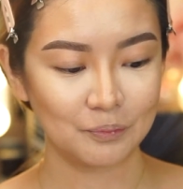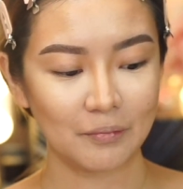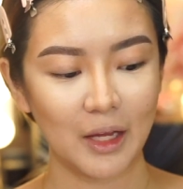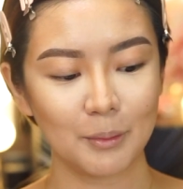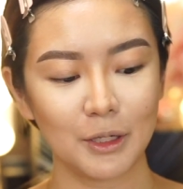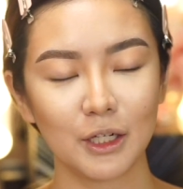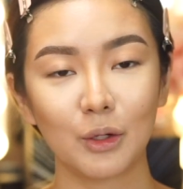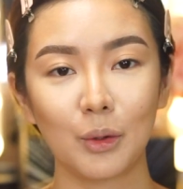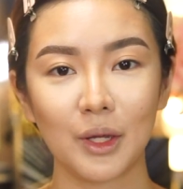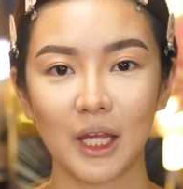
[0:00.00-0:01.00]
I'm gonna
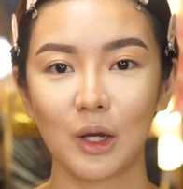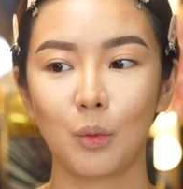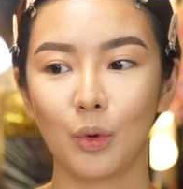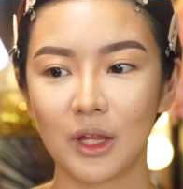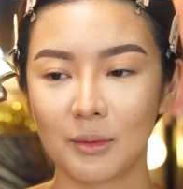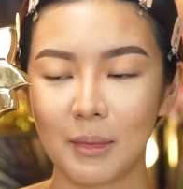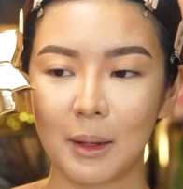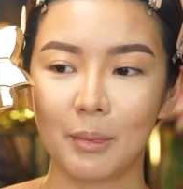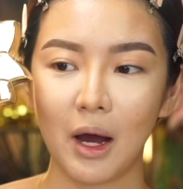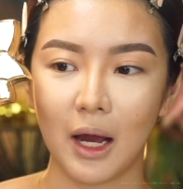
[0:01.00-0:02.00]
go in with
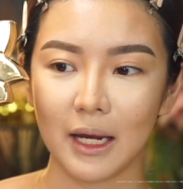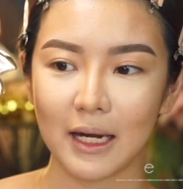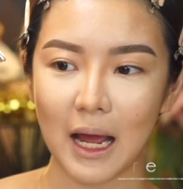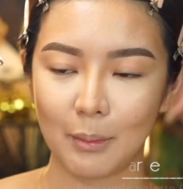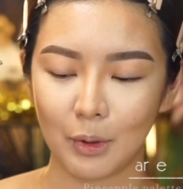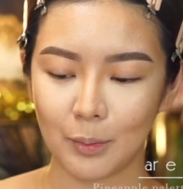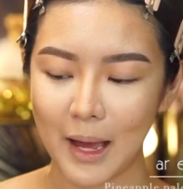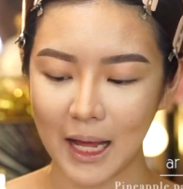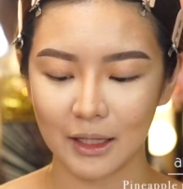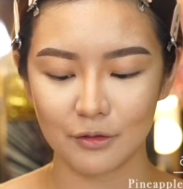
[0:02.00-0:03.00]
my Pineapple
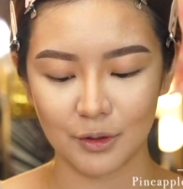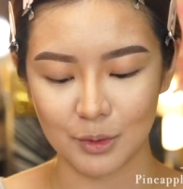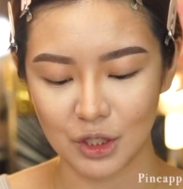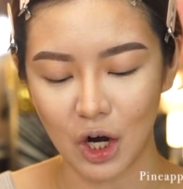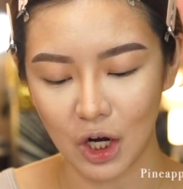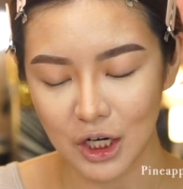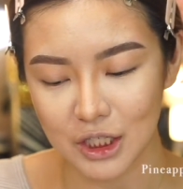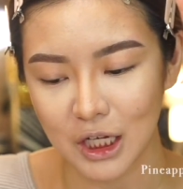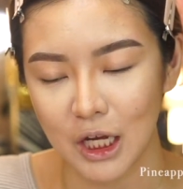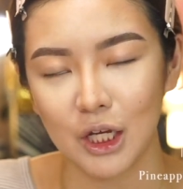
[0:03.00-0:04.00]
palette from
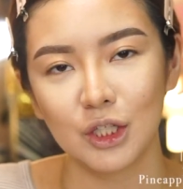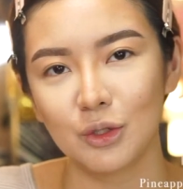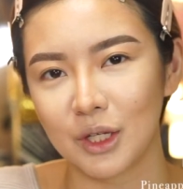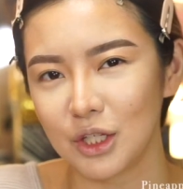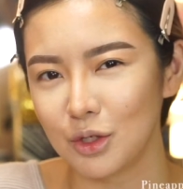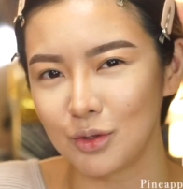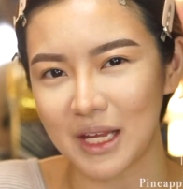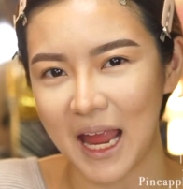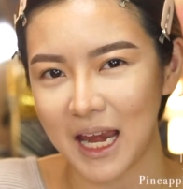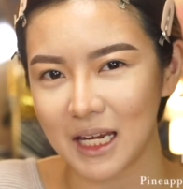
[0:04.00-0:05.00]
Tarte. You can use
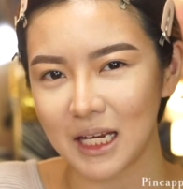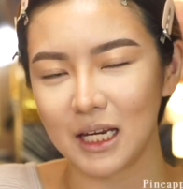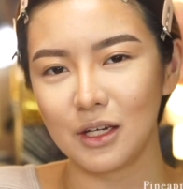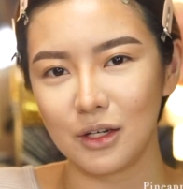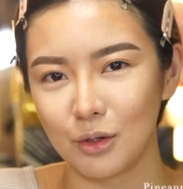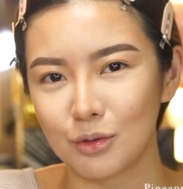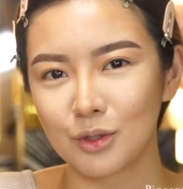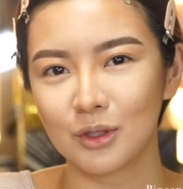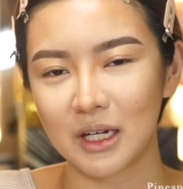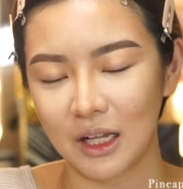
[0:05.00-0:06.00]
any
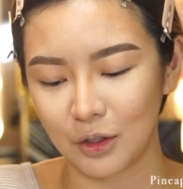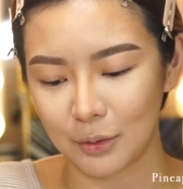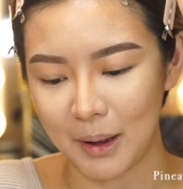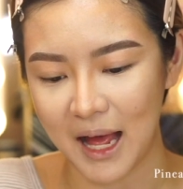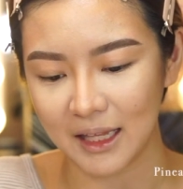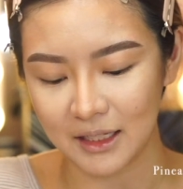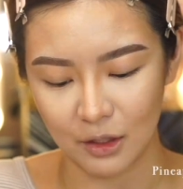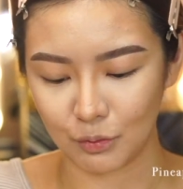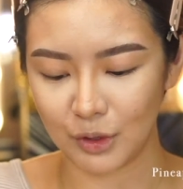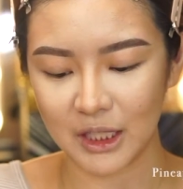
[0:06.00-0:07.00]
neutral colored palette.
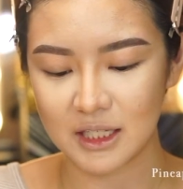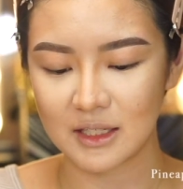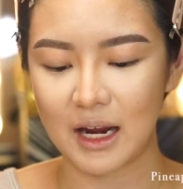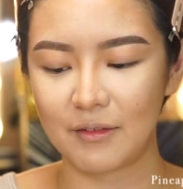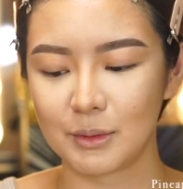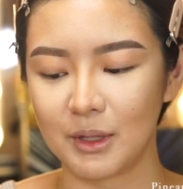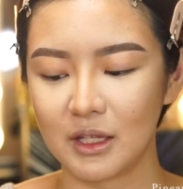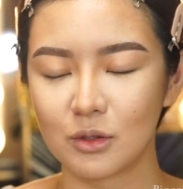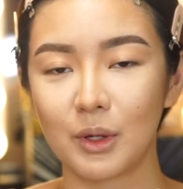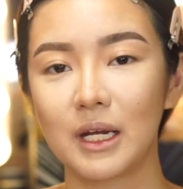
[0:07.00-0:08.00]
It really doesn't have to be
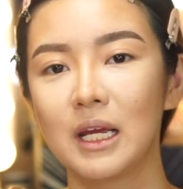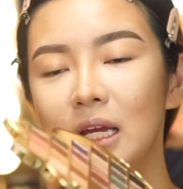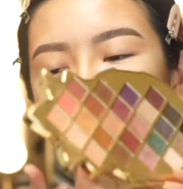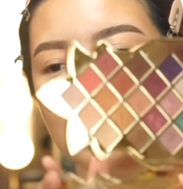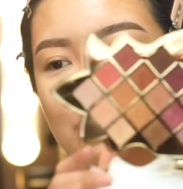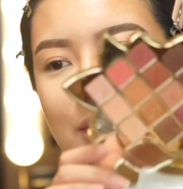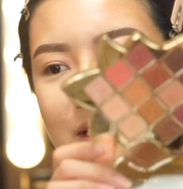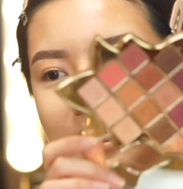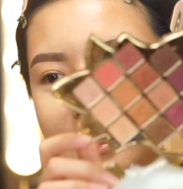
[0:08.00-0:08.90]
this one. This one does